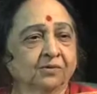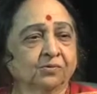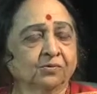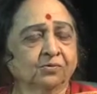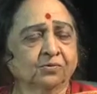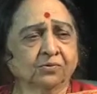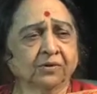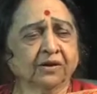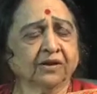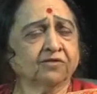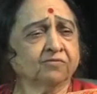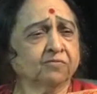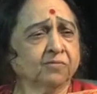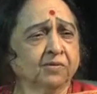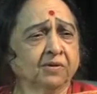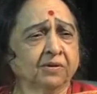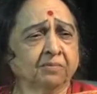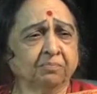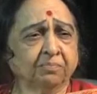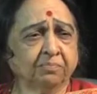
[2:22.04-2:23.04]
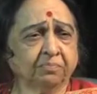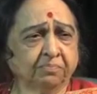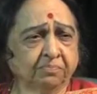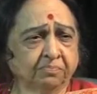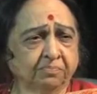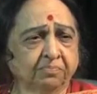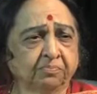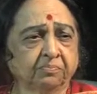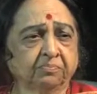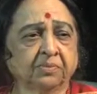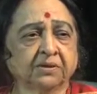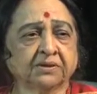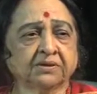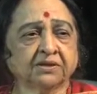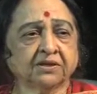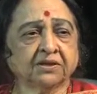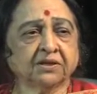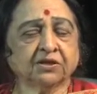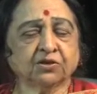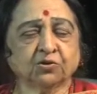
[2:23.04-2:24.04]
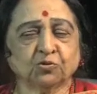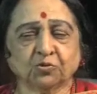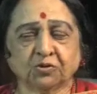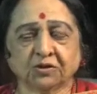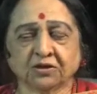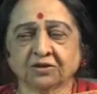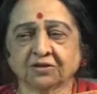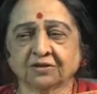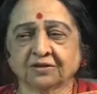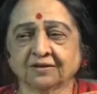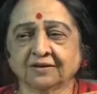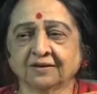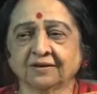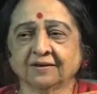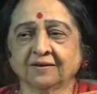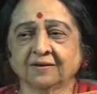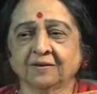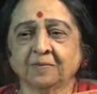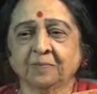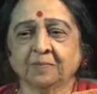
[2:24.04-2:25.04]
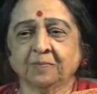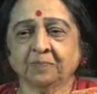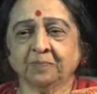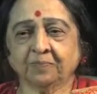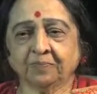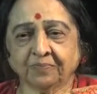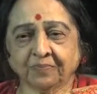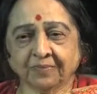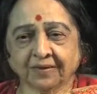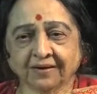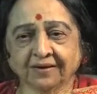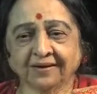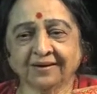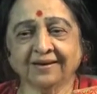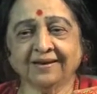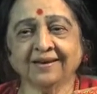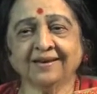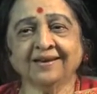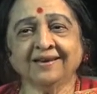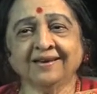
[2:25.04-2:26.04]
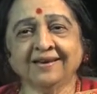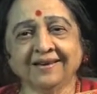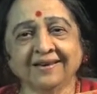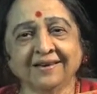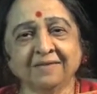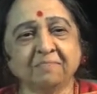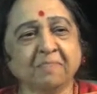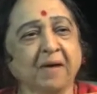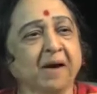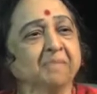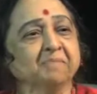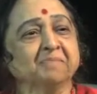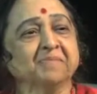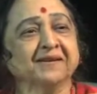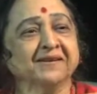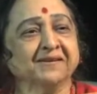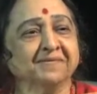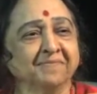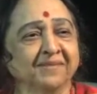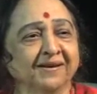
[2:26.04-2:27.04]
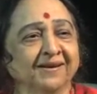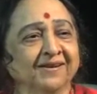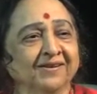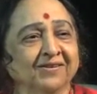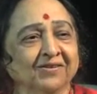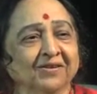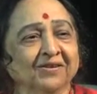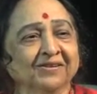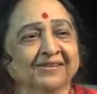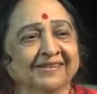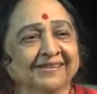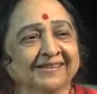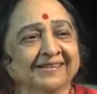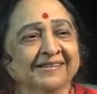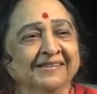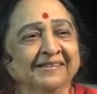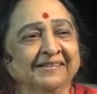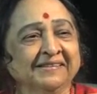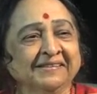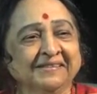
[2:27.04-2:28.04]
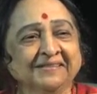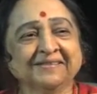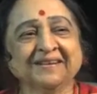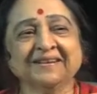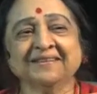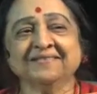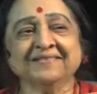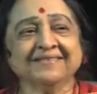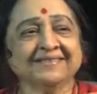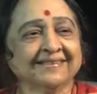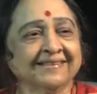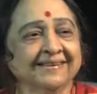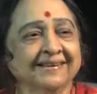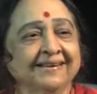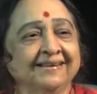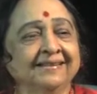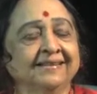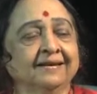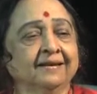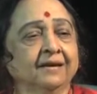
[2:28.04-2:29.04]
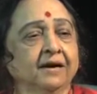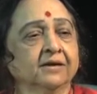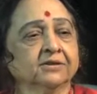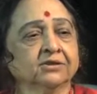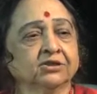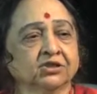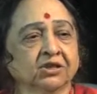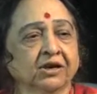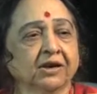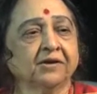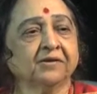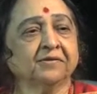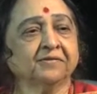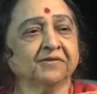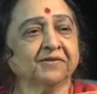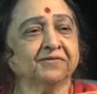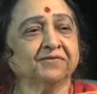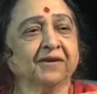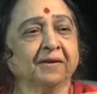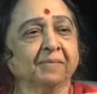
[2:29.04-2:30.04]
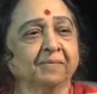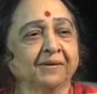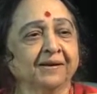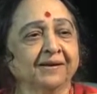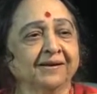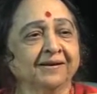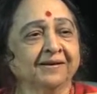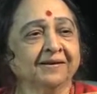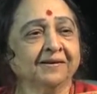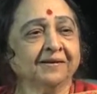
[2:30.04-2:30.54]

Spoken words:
who gave me a basic education, he pampered me a lot. So I was really the last child of the family,